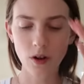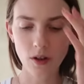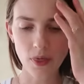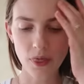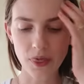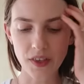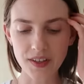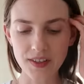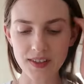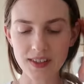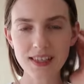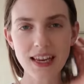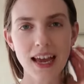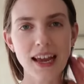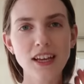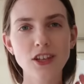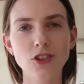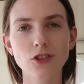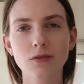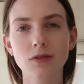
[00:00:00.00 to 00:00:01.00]
the
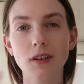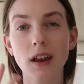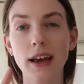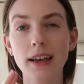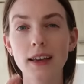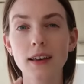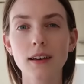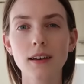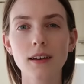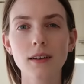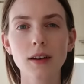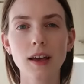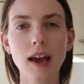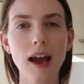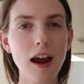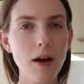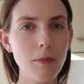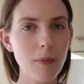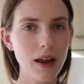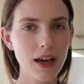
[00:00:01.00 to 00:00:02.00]
stage of like
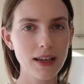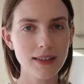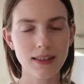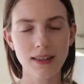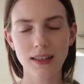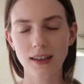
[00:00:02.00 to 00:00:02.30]
caramelizing